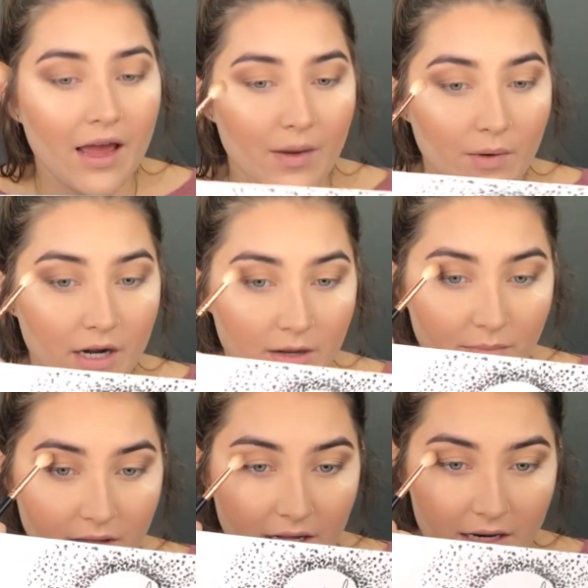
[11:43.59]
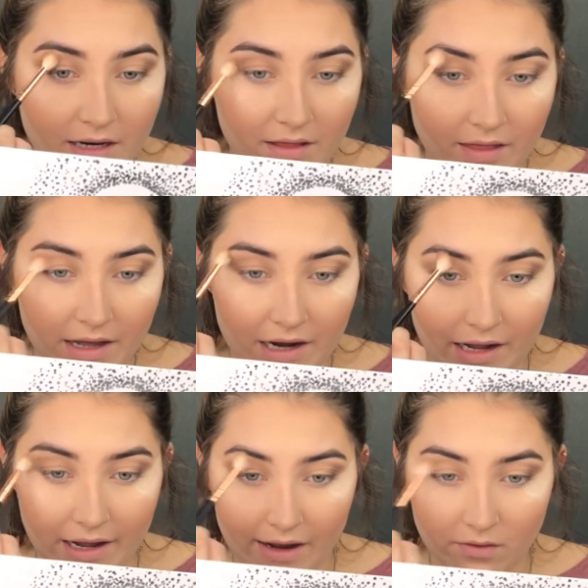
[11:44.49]
and we're going to blend that
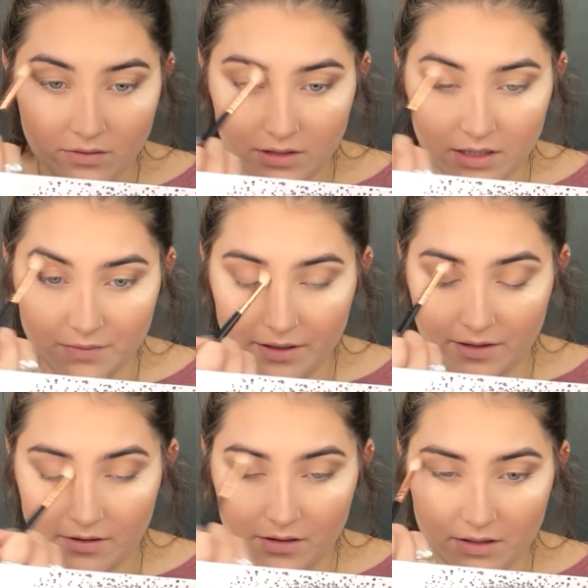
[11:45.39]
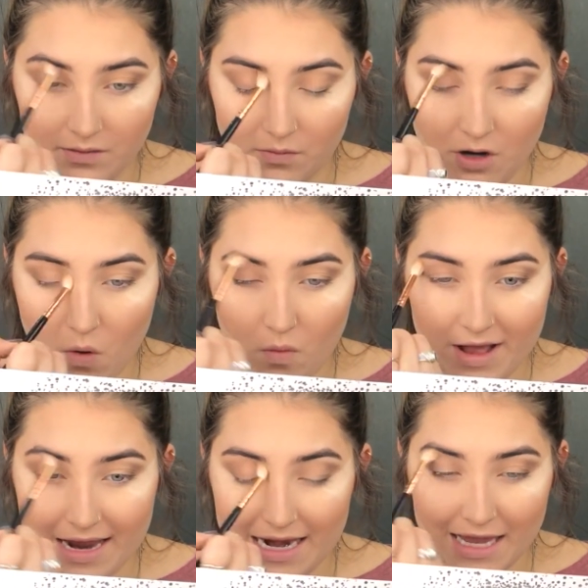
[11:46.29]
out because we just don't
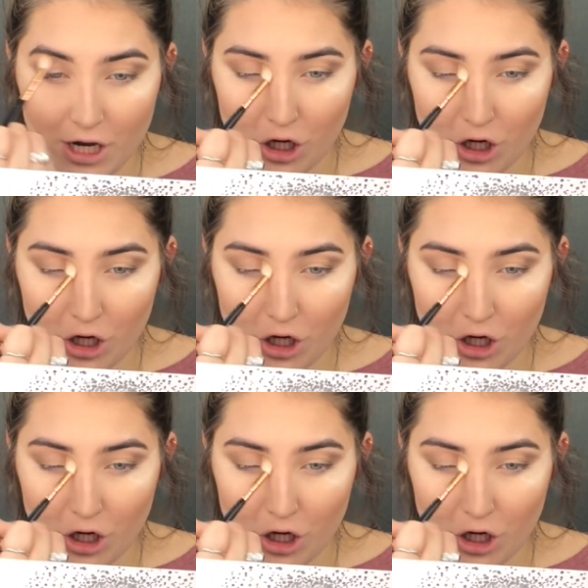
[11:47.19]
want any